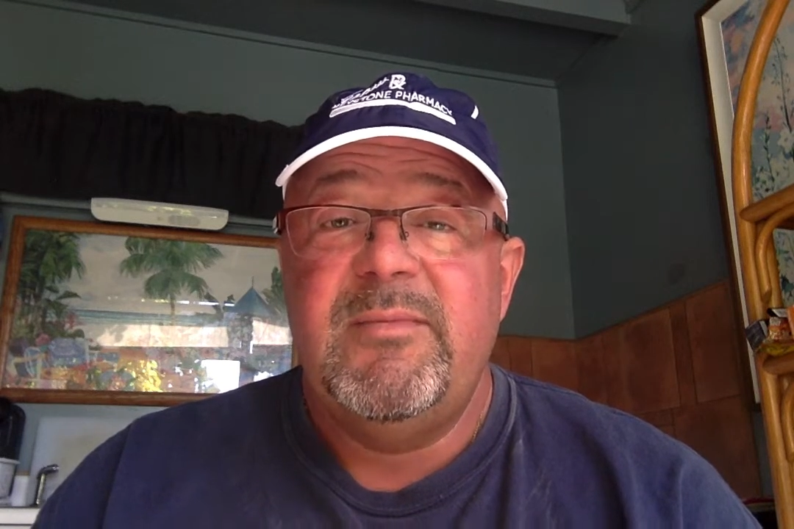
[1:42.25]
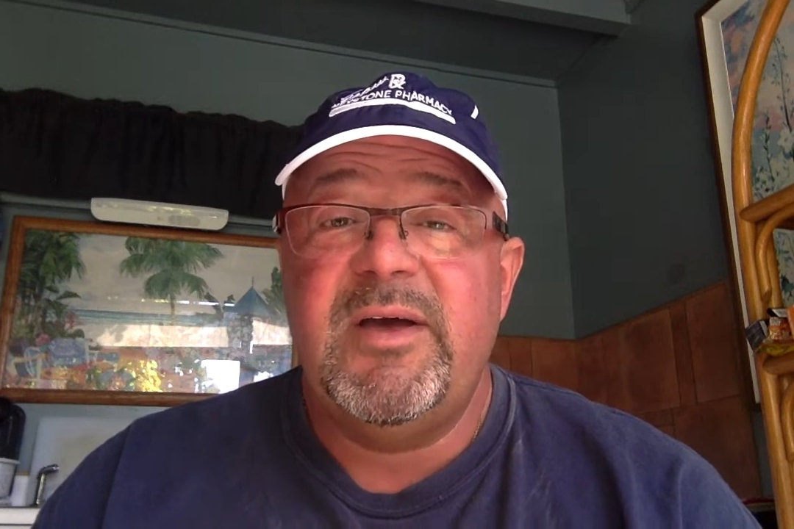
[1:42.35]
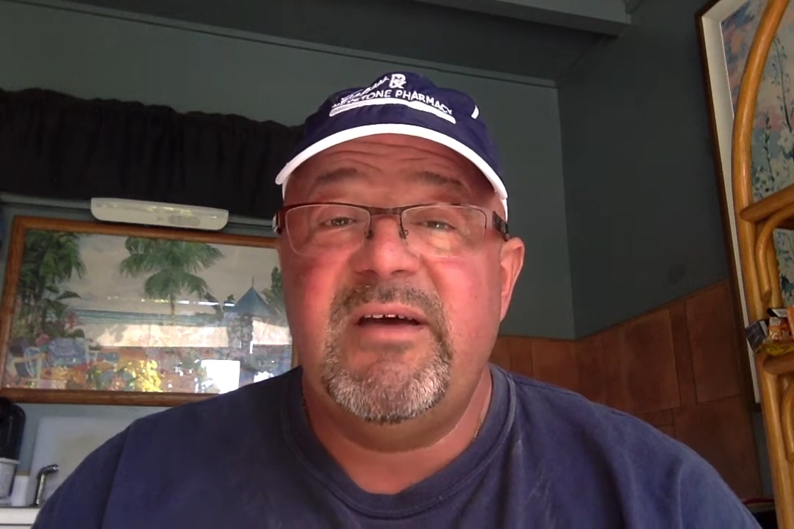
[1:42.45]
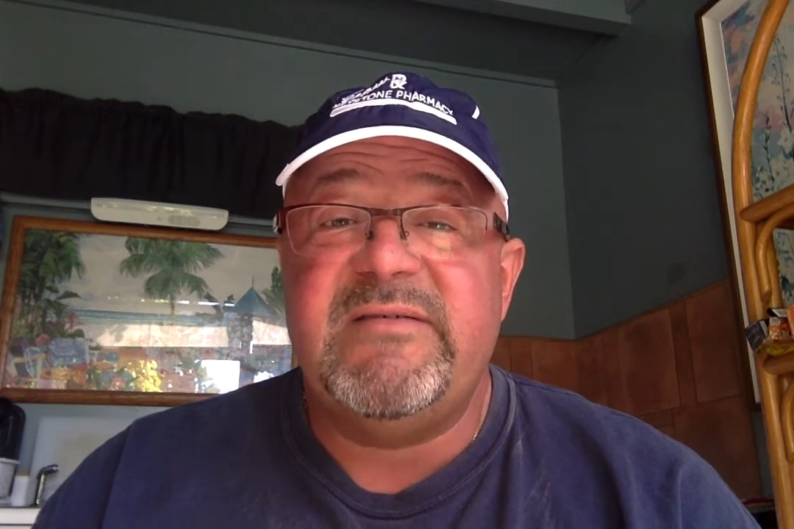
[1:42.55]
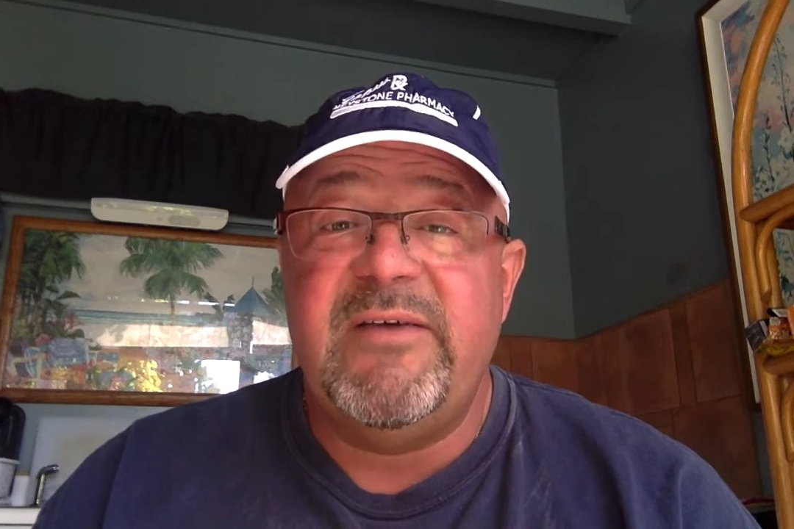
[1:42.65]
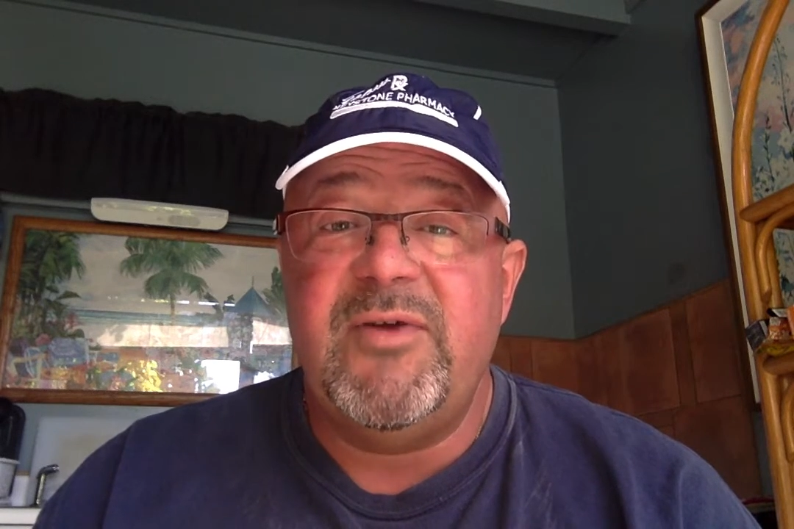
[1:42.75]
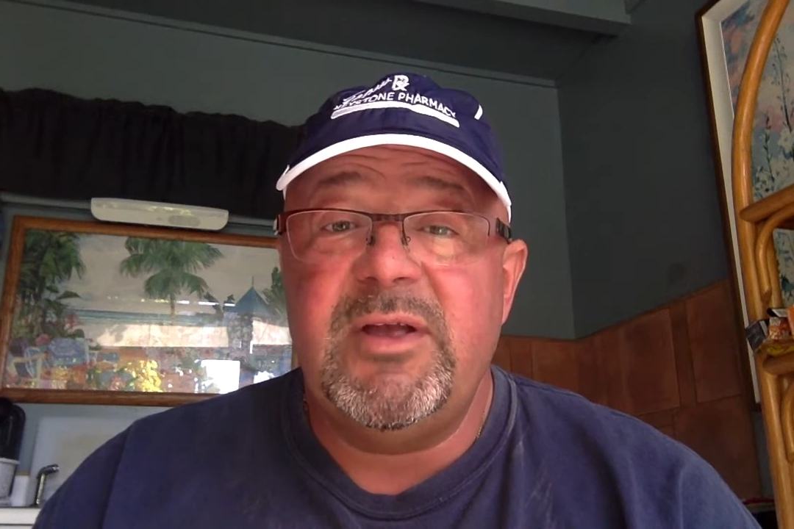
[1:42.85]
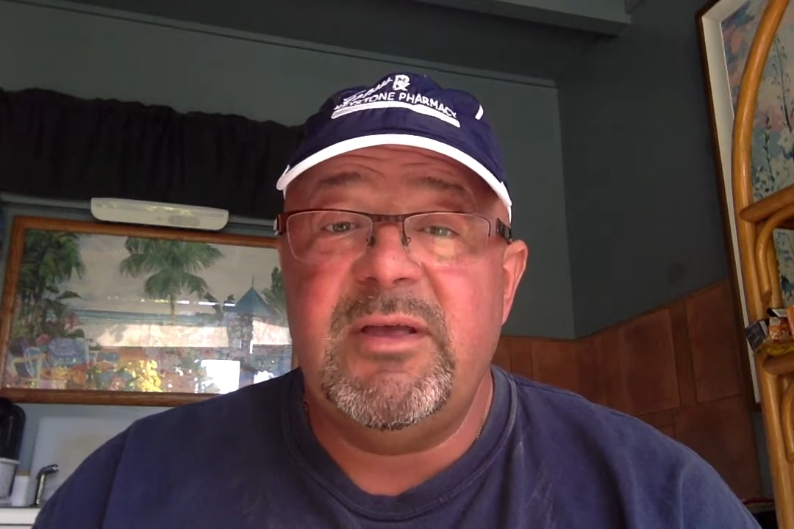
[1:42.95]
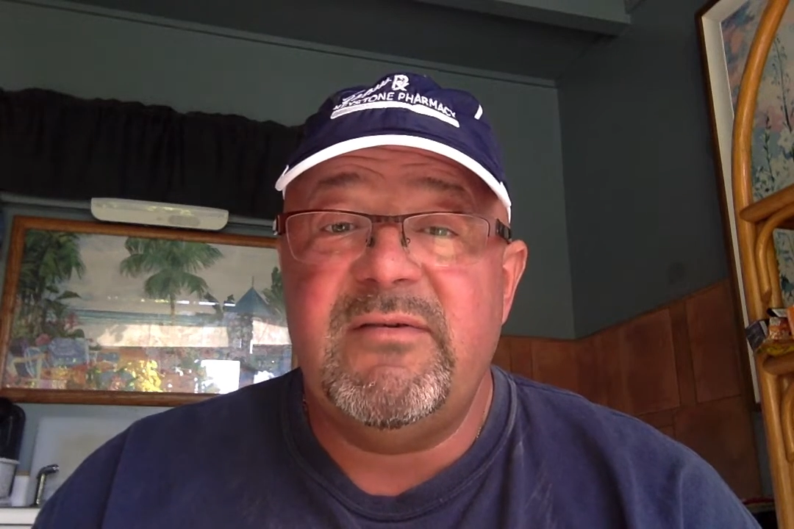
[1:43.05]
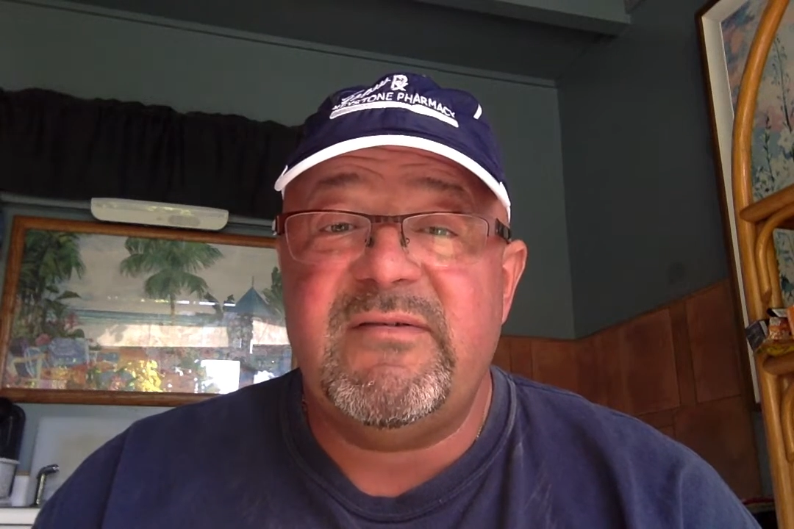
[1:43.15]
Because even
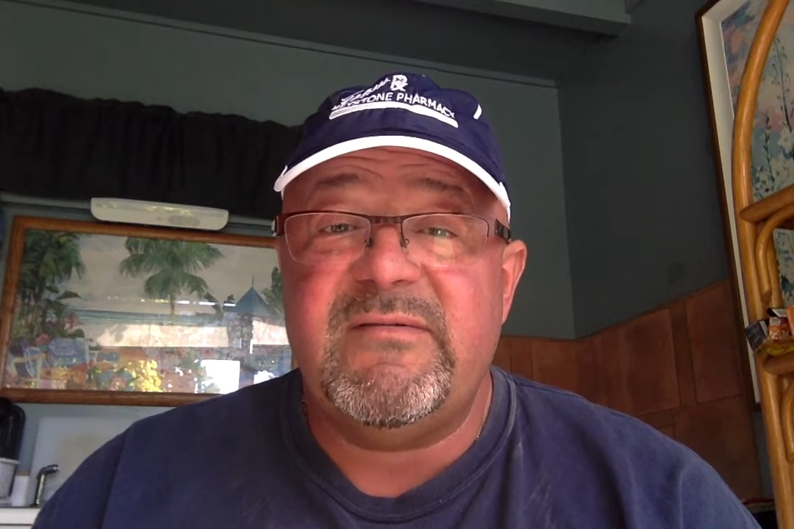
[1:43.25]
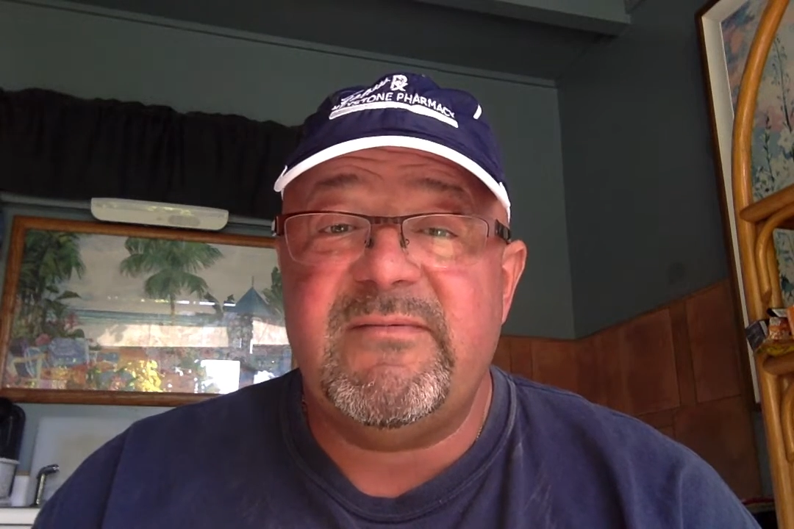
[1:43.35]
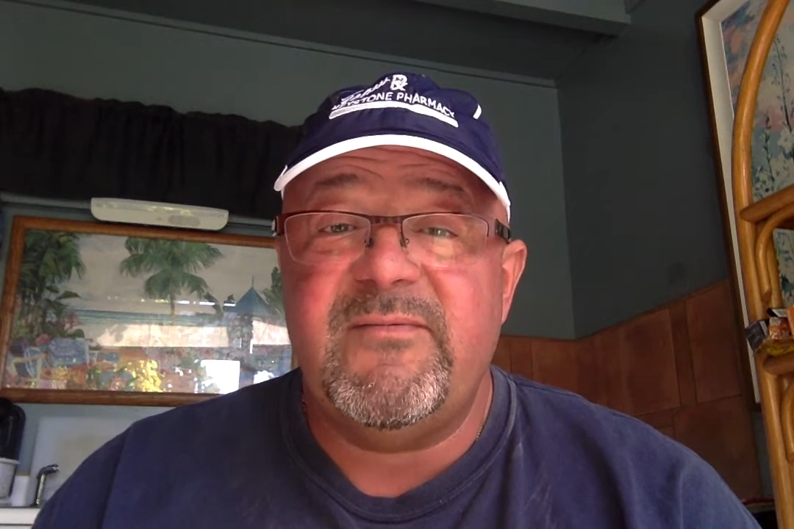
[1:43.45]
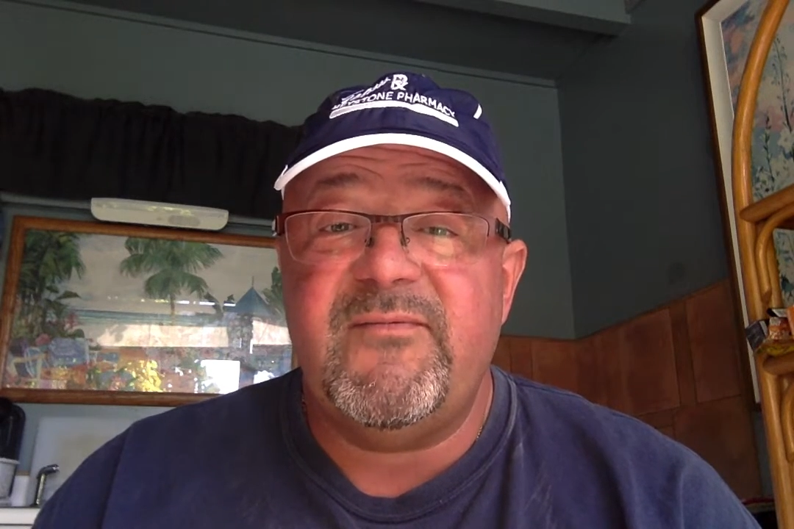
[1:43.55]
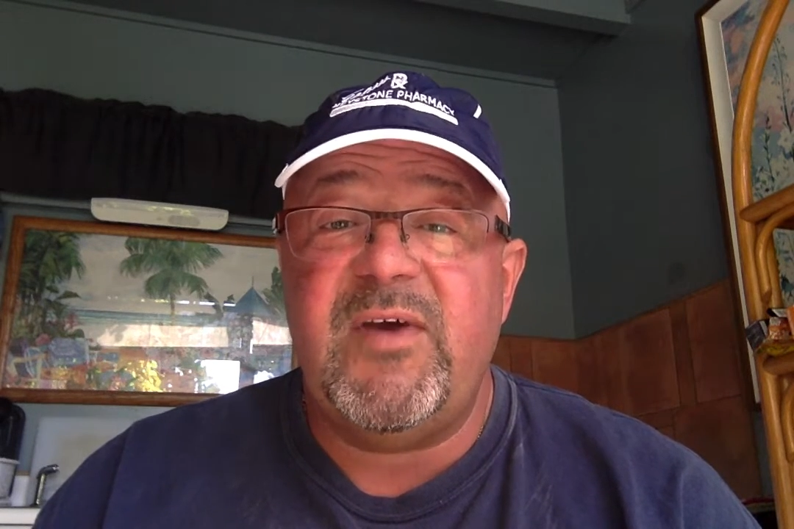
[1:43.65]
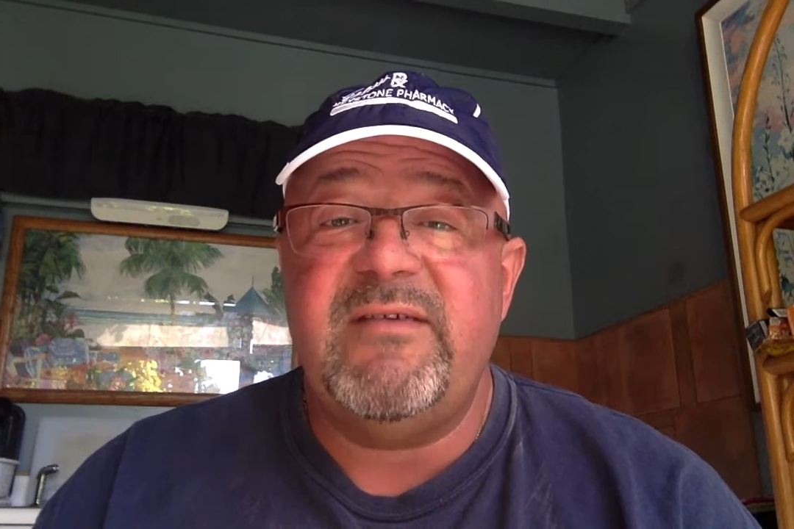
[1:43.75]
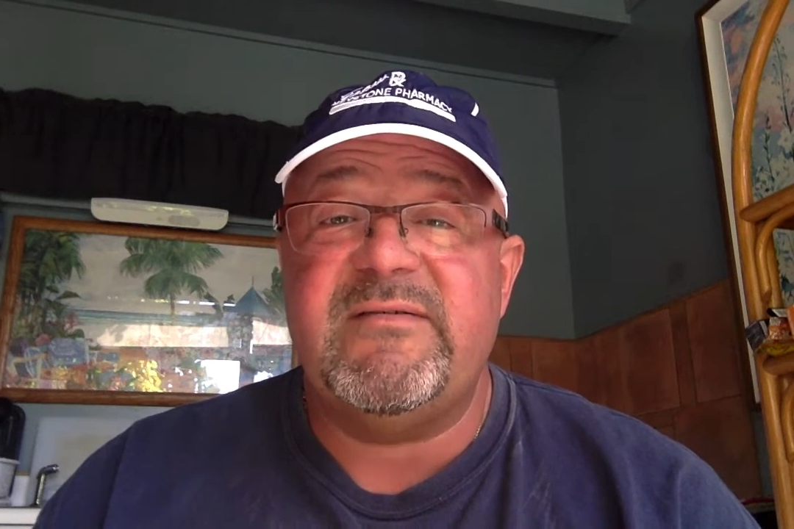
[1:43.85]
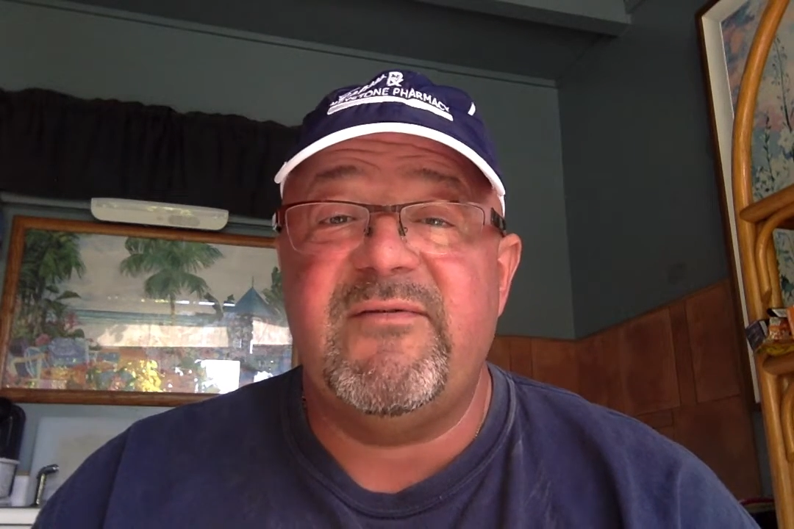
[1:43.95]
in the face